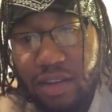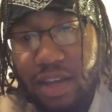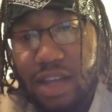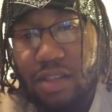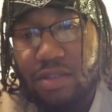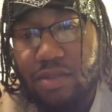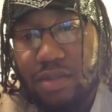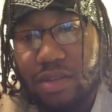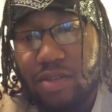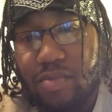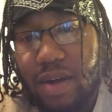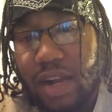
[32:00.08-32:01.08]
are killing you
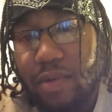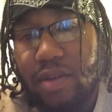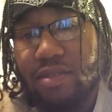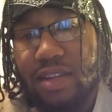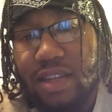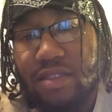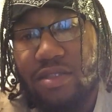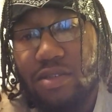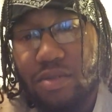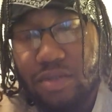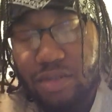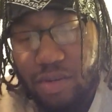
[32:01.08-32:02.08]
into your body, what do you think that's
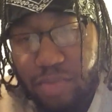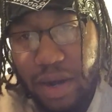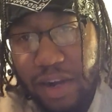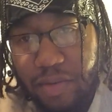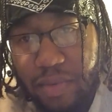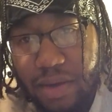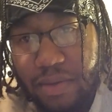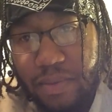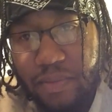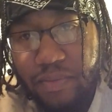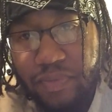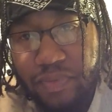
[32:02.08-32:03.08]
doing to your body, man?
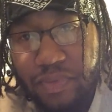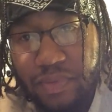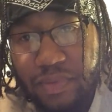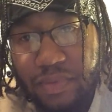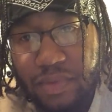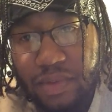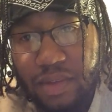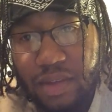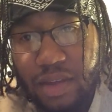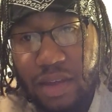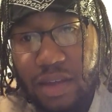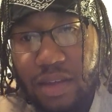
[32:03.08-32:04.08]

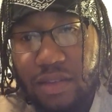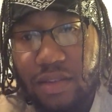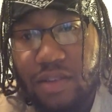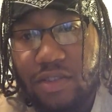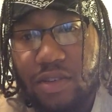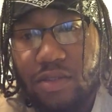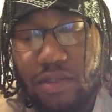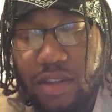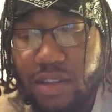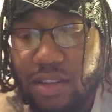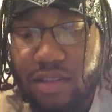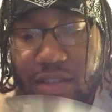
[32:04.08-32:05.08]
So it shows you
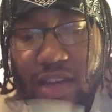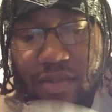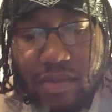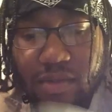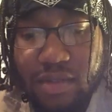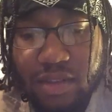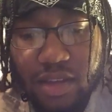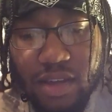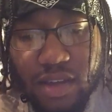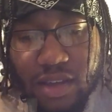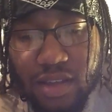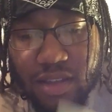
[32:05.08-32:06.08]
that this
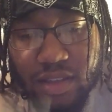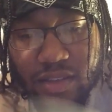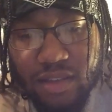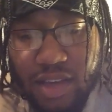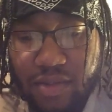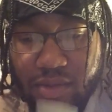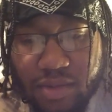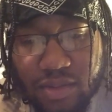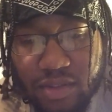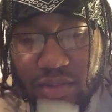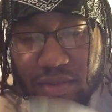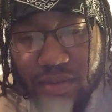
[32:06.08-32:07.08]
devil
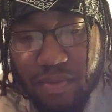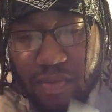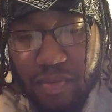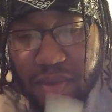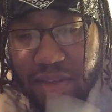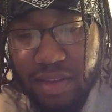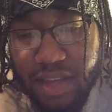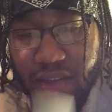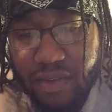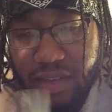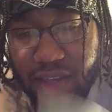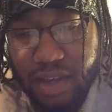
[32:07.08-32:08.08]
is just messing
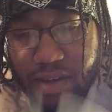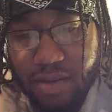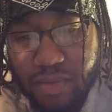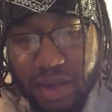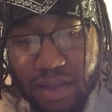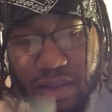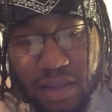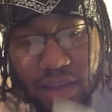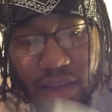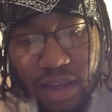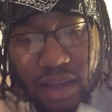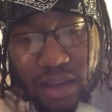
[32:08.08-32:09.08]
everything up, man.
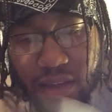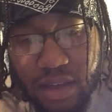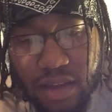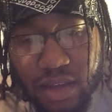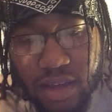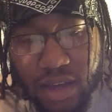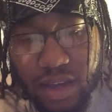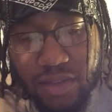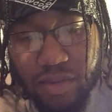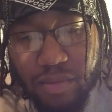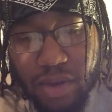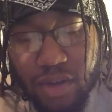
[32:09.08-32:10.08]
Hey,
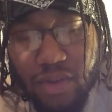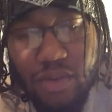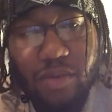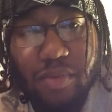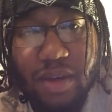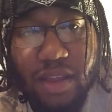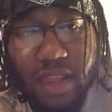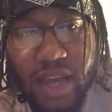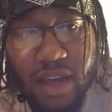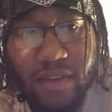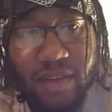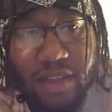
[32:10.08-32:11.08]
it's a miracle to be
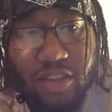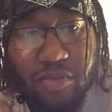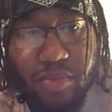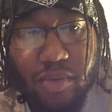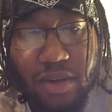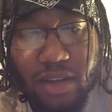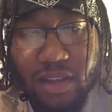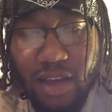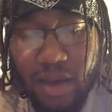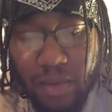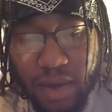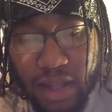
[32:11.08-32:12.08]
alive at this point in
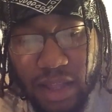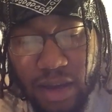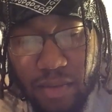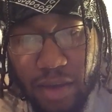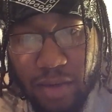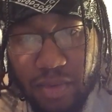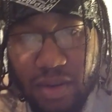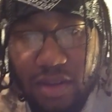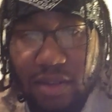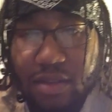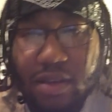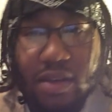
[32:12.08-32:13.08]
time right now, man,
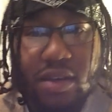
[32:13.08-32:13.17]
because